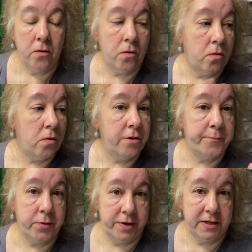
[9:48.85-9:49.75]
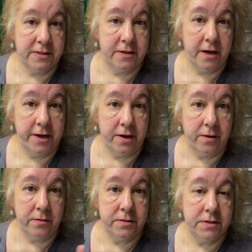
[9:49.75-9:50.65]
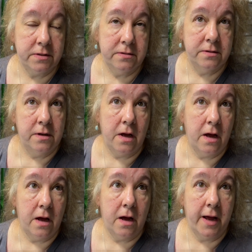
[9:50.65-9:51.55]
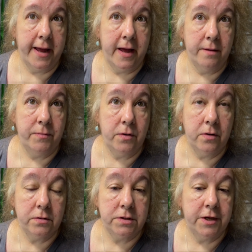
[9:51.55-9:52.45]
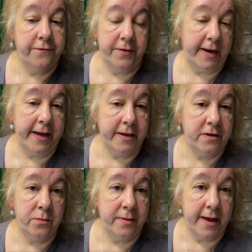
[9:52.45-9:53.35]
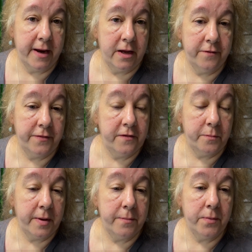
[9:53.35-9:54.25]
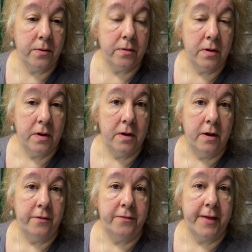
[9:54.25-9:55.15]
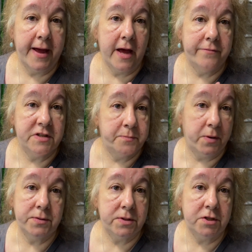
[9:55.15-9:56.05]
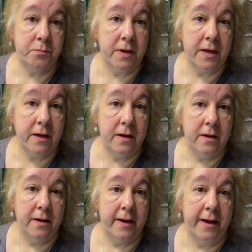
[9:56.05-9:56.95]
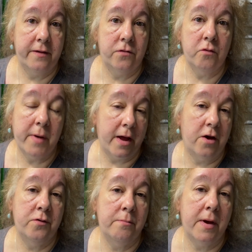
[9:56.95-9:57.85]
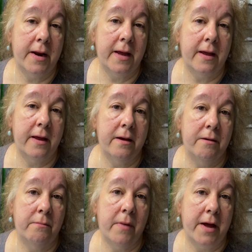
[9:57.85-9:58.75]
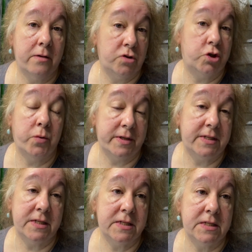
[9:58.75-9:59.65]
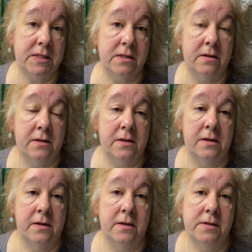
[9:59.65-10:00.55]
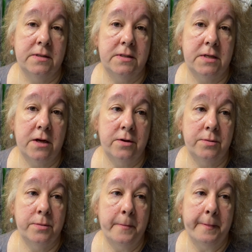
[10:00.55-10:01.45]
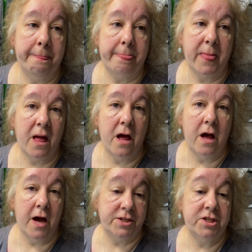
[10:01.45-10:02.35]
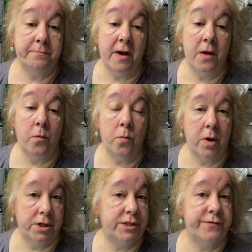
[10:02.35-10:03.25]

All the products that I use, I am not affiliated with any of these people. They haven't sponsored me. It's all my own money, my own choices. So I just buy what works